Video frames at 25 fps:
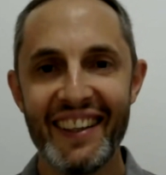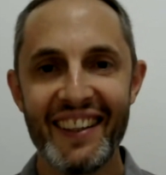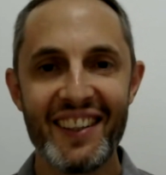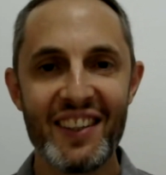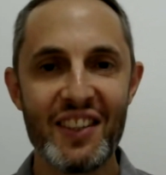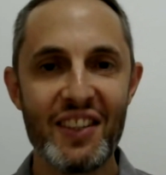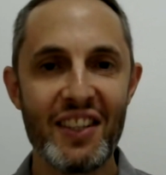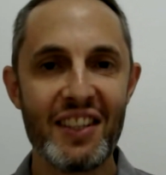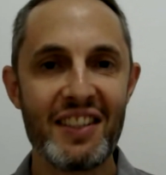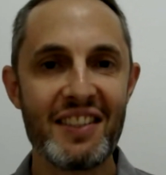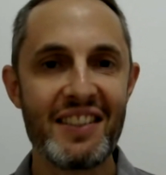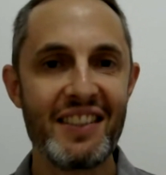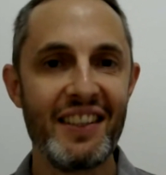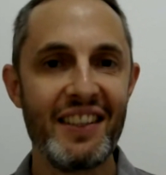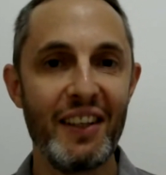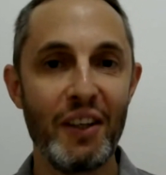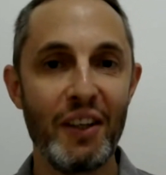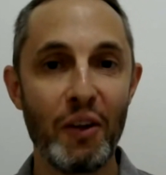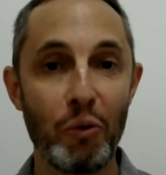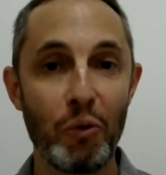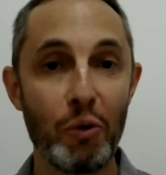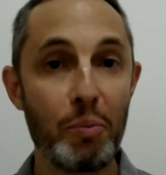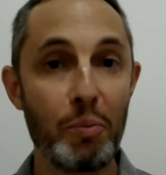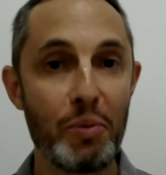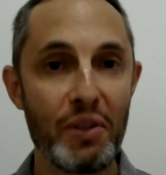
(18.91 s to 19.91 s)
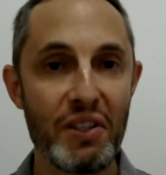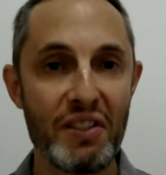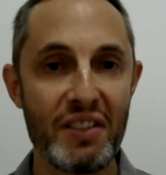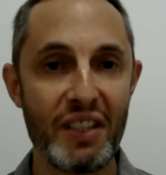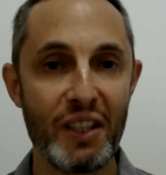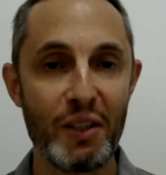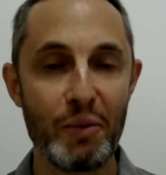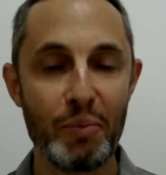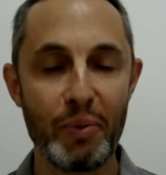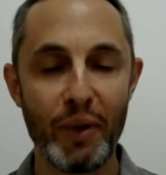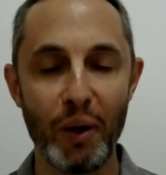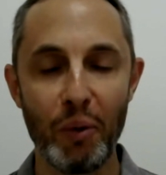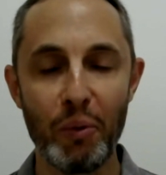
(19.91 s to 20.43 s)
that's 3%
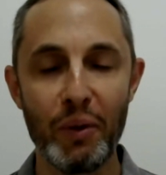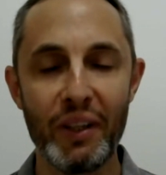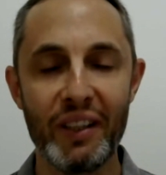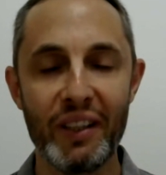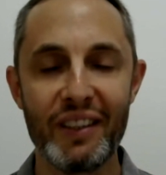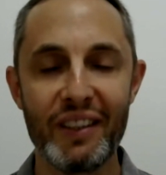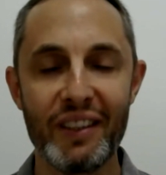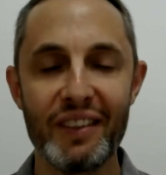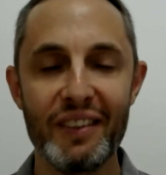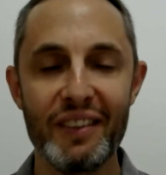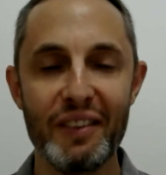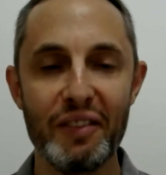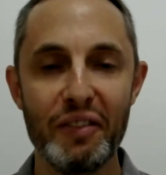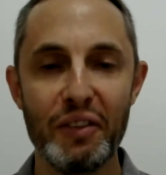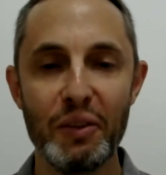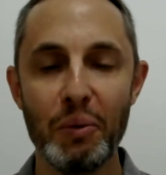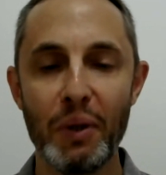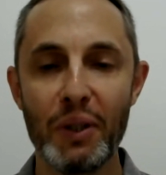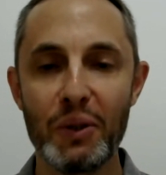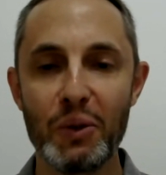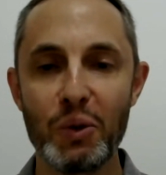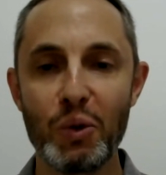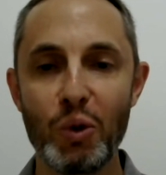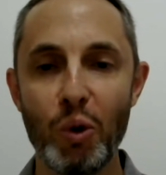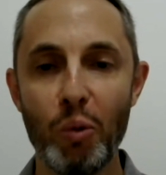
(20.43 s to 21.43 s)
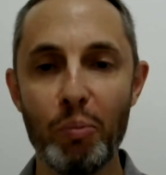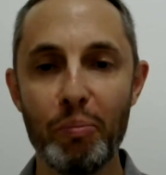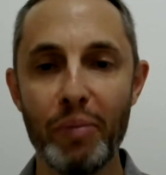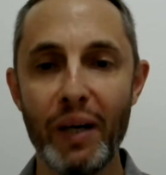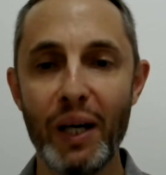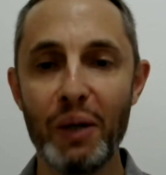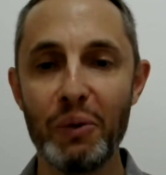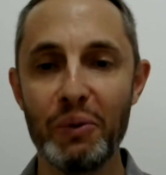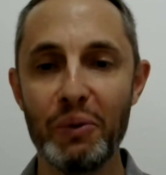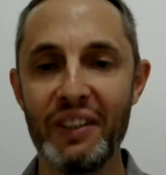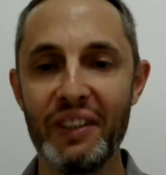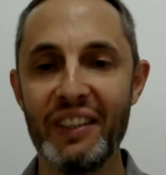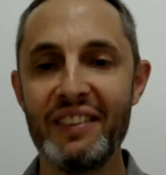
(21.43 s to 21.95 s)
uh, per week if you want to
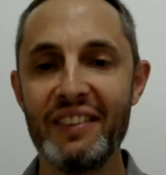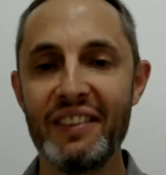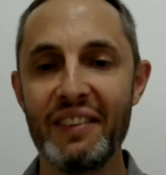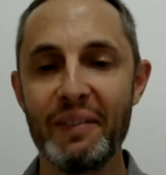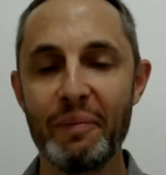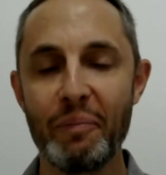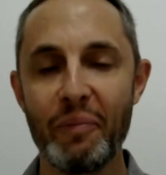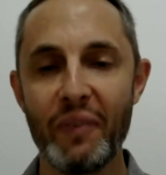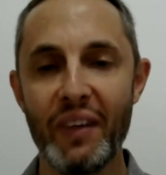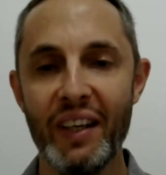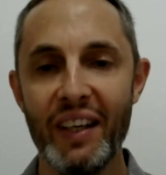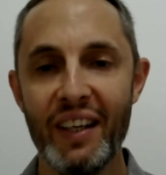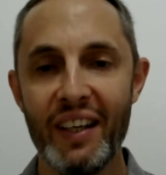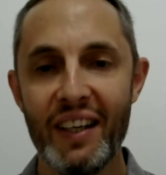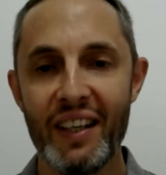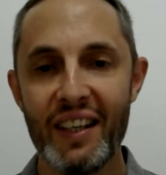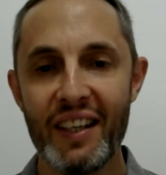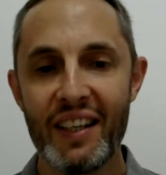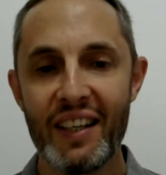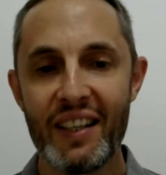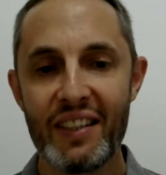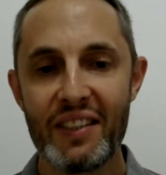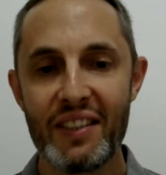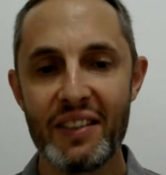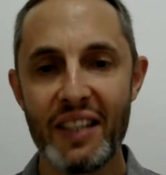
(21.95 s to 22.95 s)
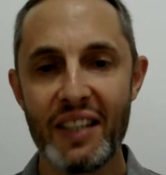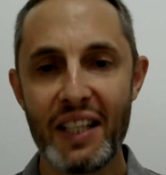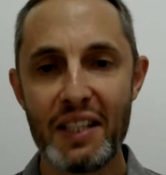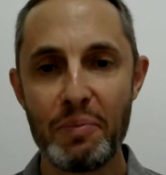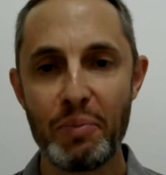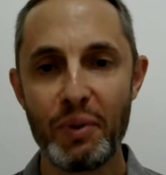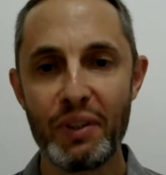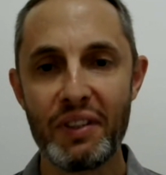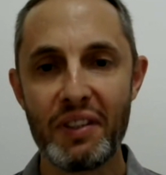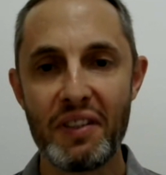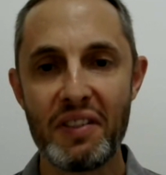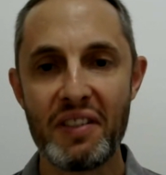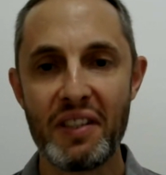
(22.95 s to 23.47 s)
compound it. So that's
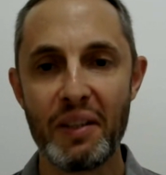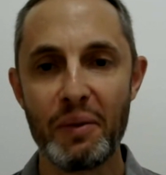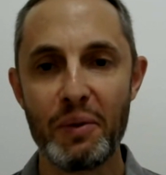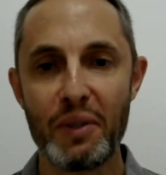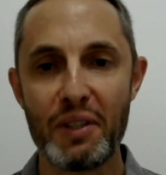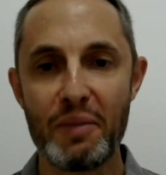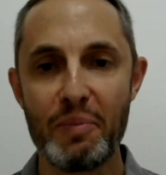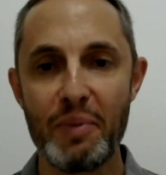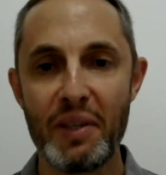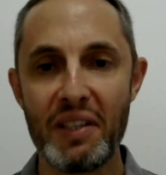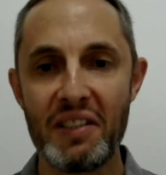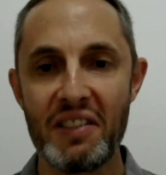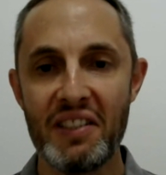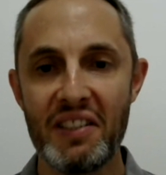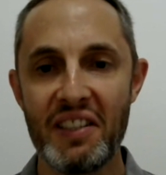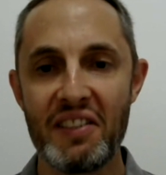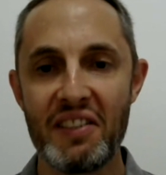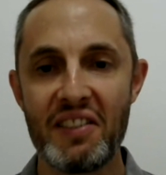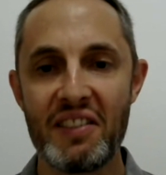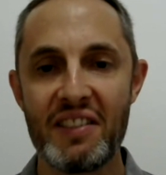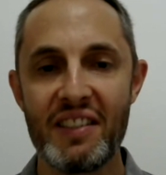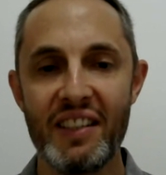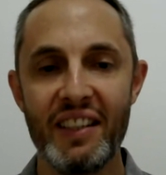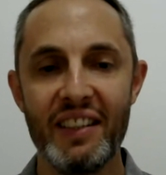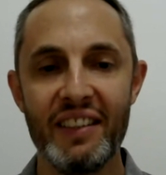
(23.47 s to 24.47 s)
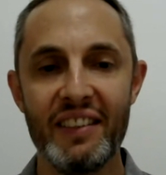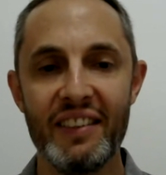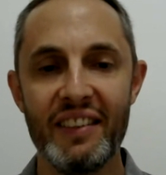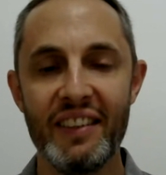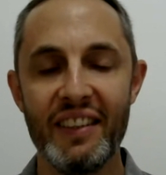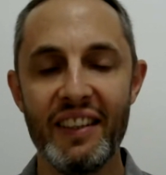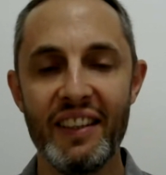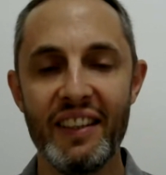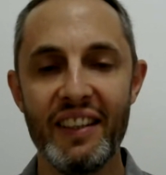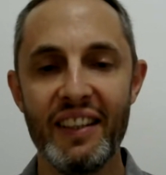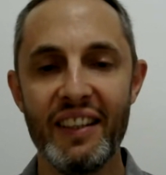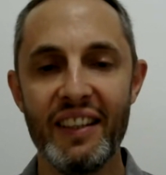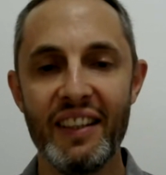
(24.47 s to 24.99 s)
pretty serious business. And
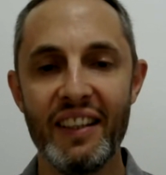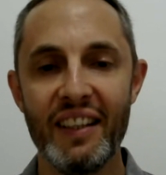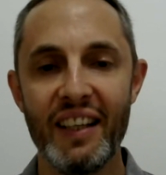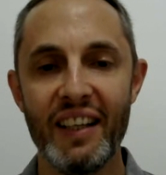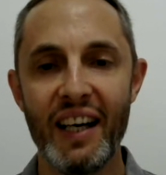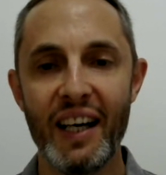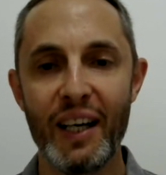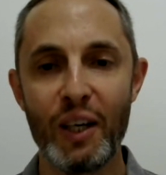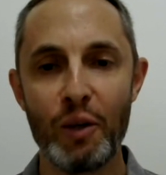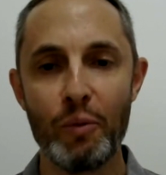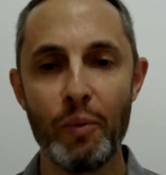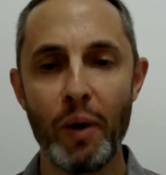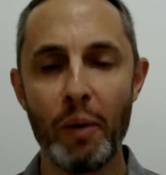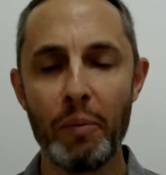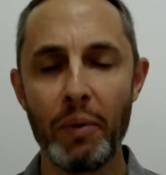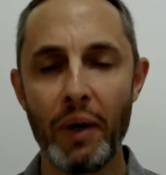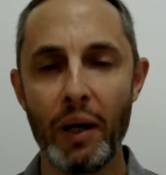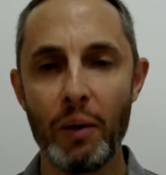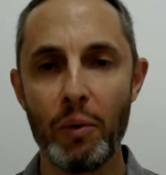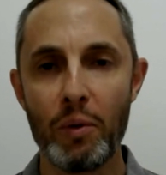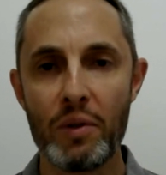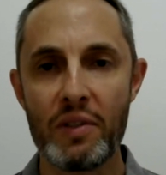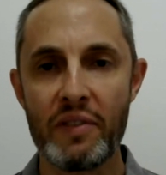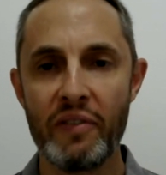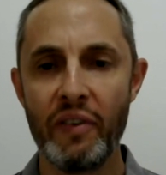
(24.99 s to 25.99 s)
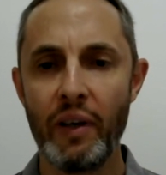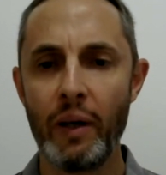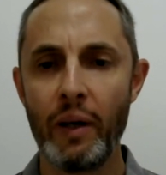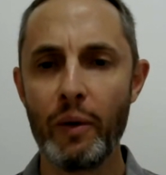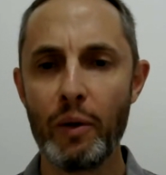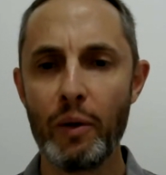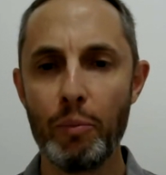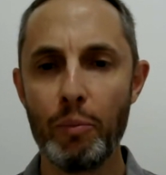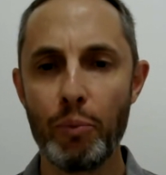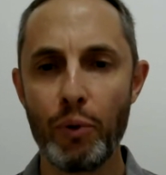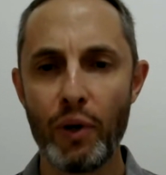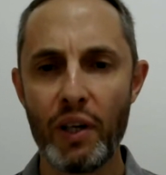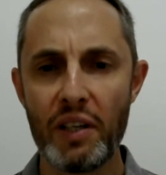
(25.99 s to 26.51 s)
uh, I remember I was
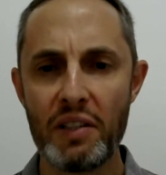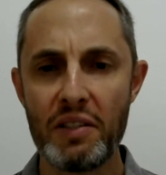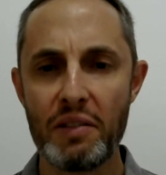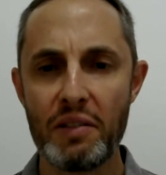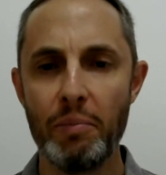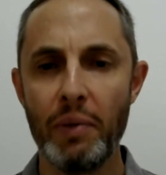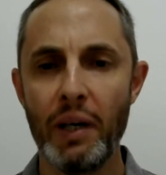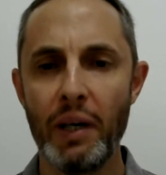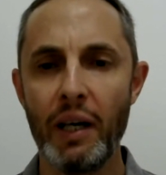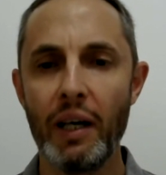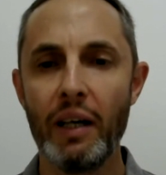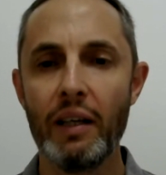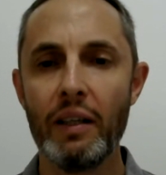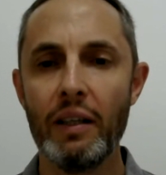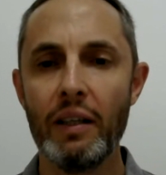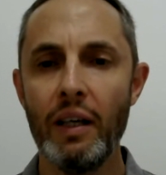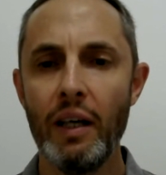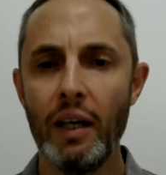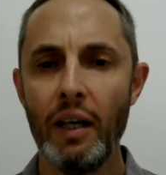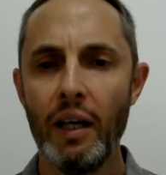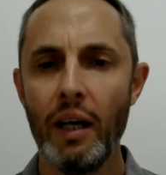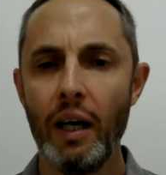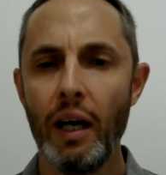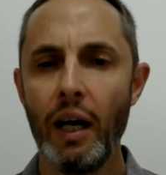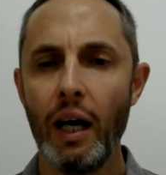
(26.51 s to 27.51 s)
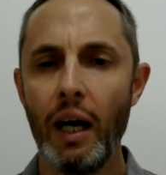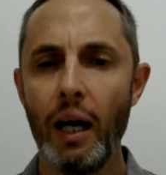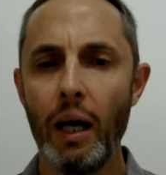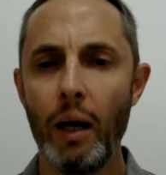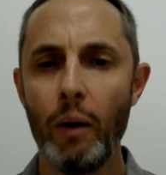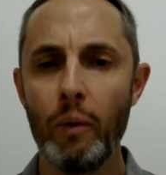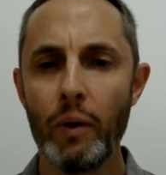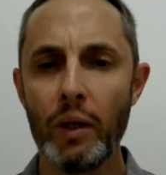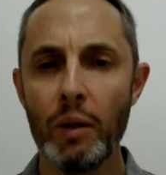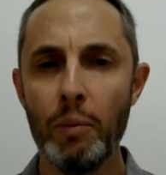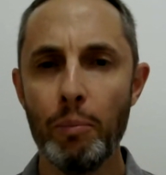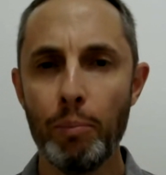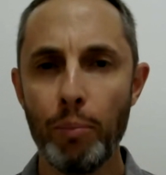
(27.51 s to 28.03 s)
very impressed by
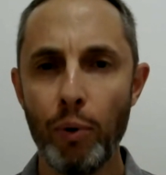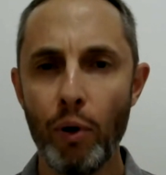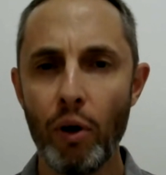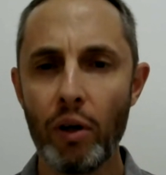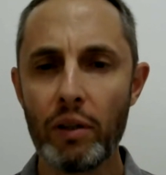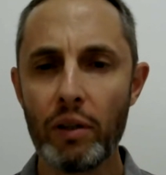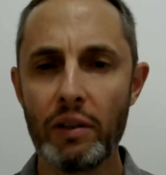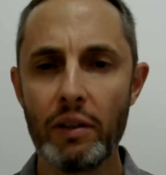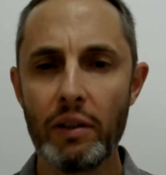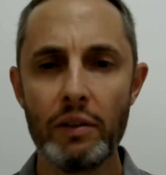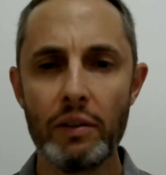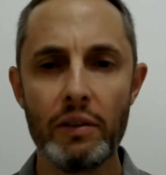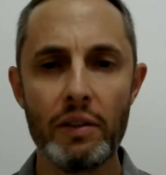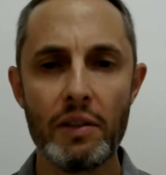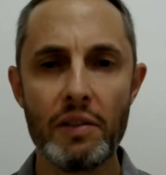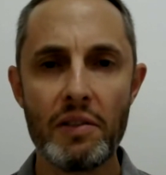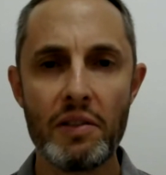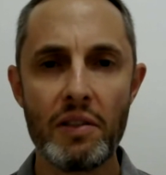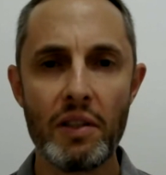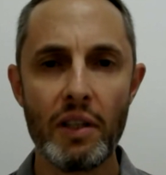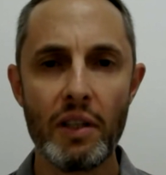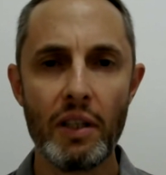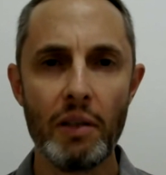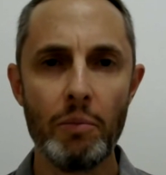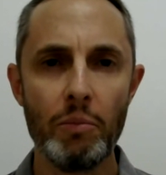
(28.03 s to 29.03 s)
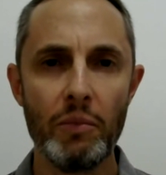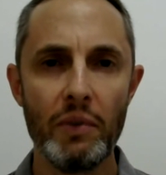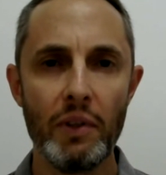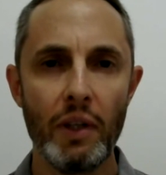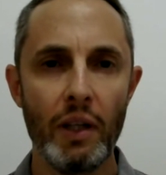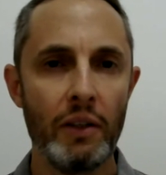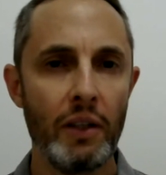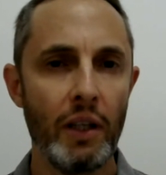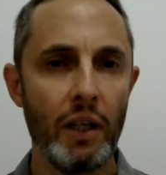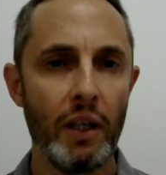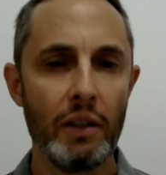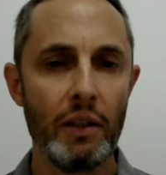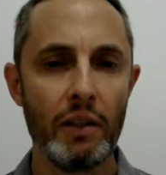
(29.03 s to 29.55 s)
how important it seemed
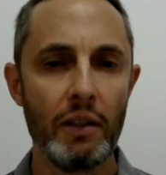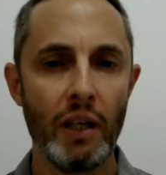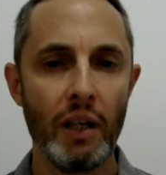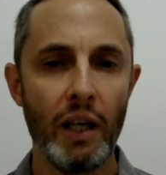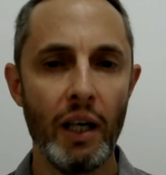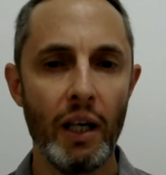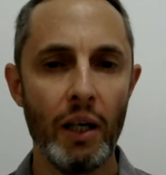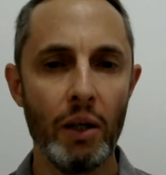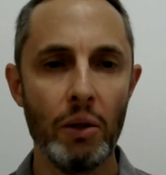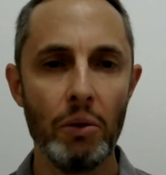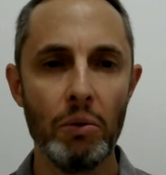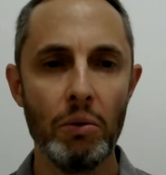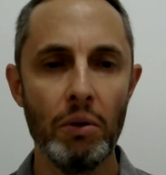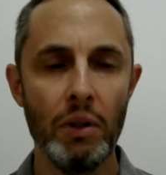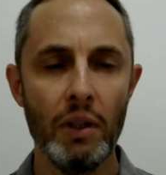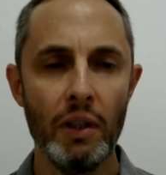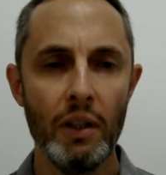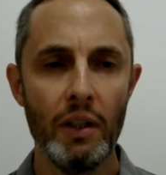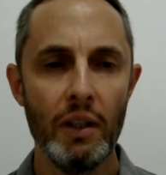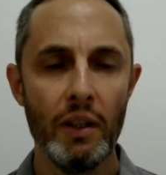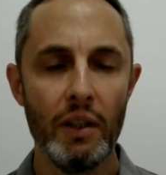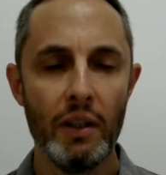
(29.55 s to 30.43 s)
and yet how